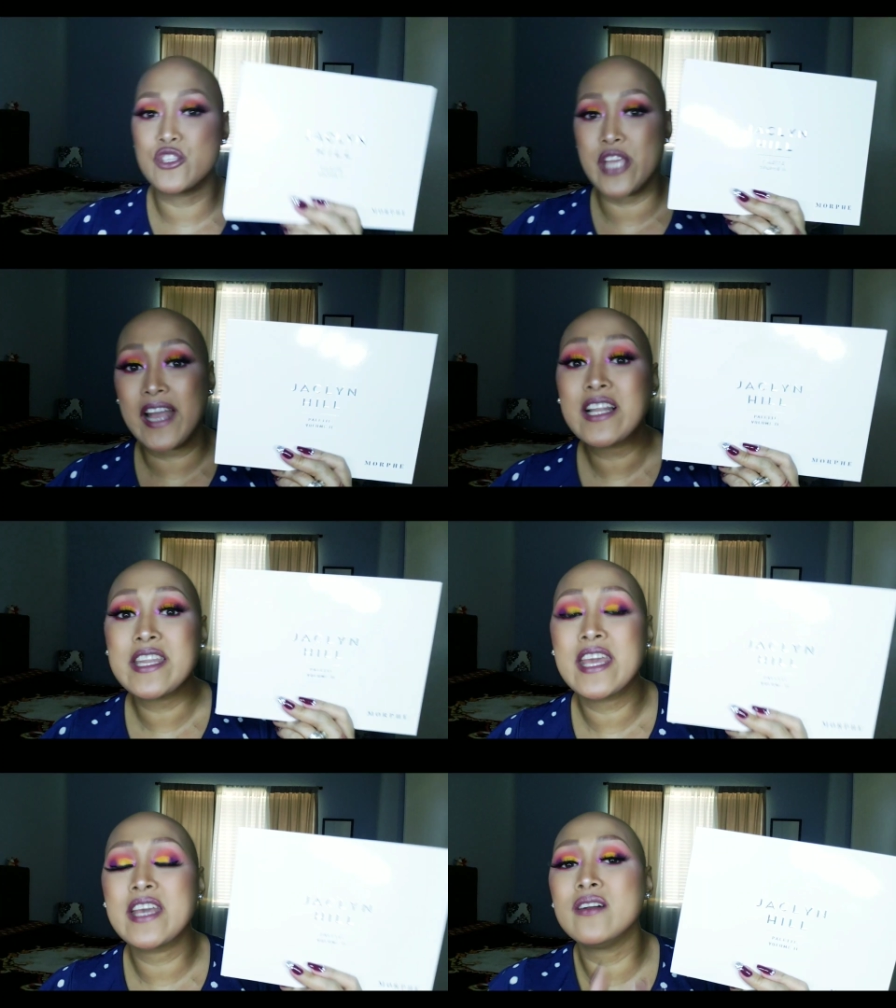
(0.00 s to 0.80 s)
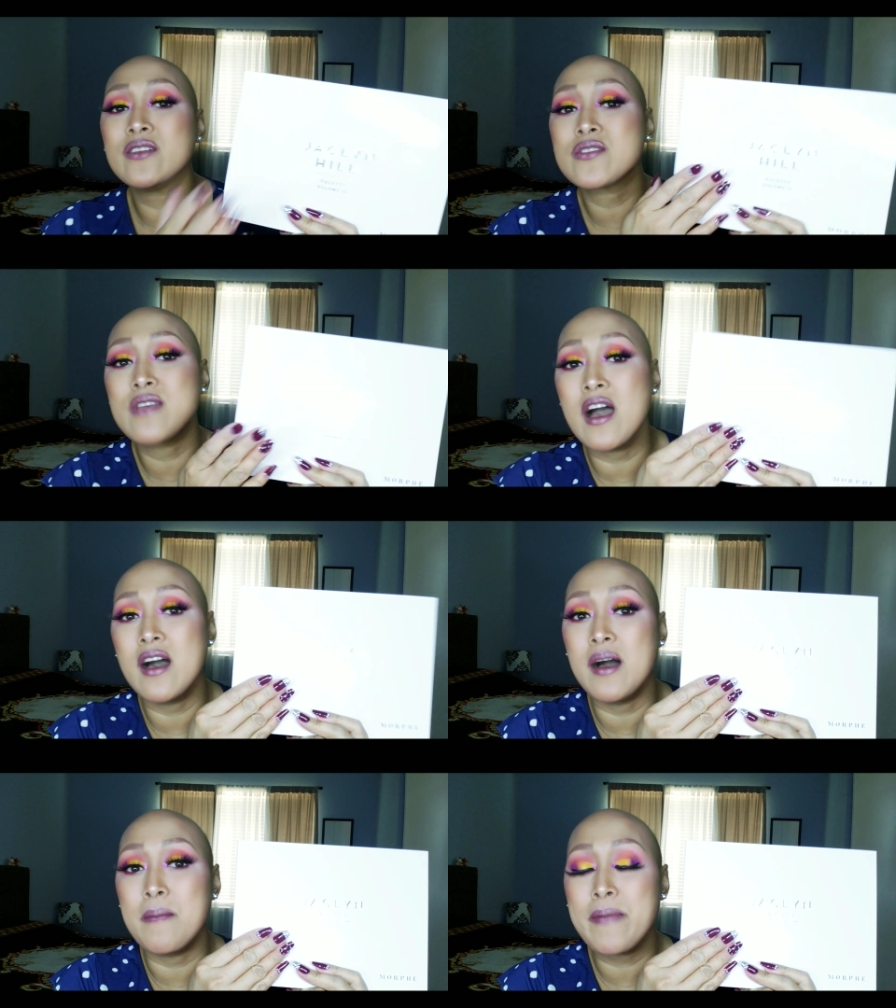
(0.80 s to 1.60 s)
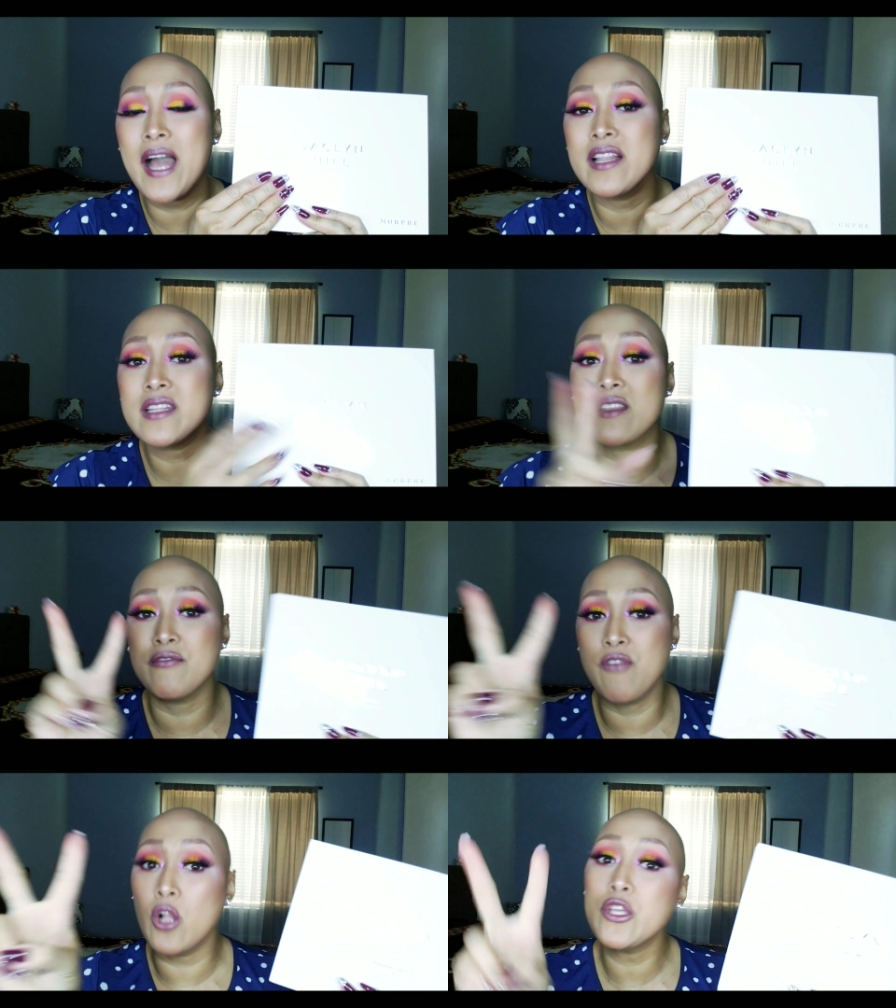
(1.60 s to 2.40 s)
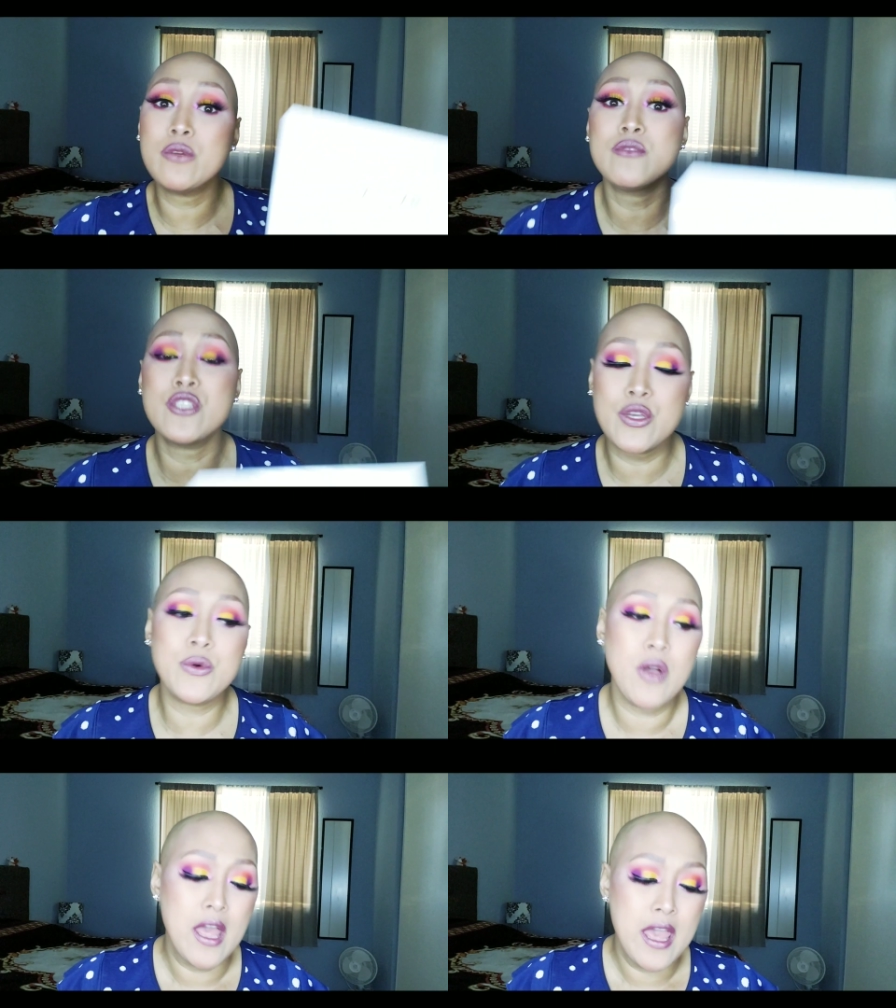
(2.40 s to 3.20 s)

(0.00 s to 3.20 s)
Jaclyn Hill's uh, palette, the Volume 2.